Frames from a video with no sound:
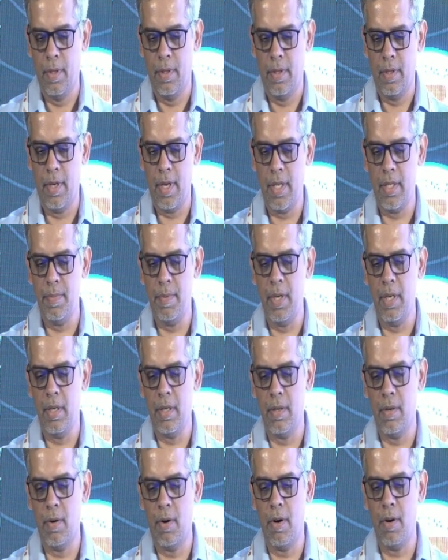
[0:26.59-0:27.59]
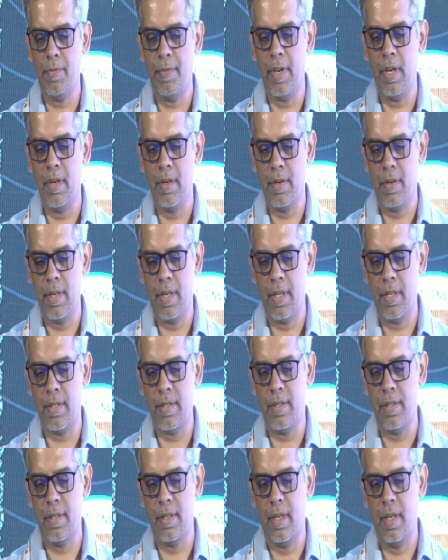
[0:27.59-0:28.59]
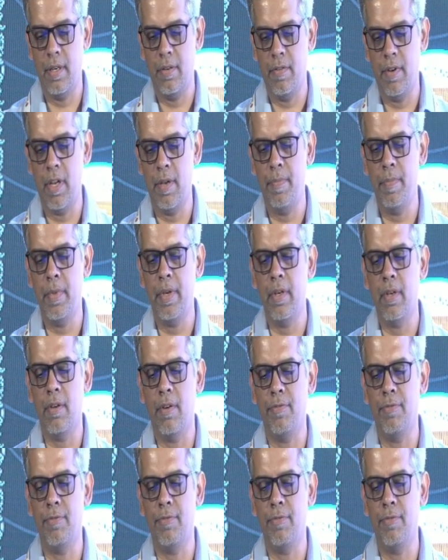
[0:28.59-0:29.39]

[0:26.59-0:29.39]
There has been a lot of interest in development of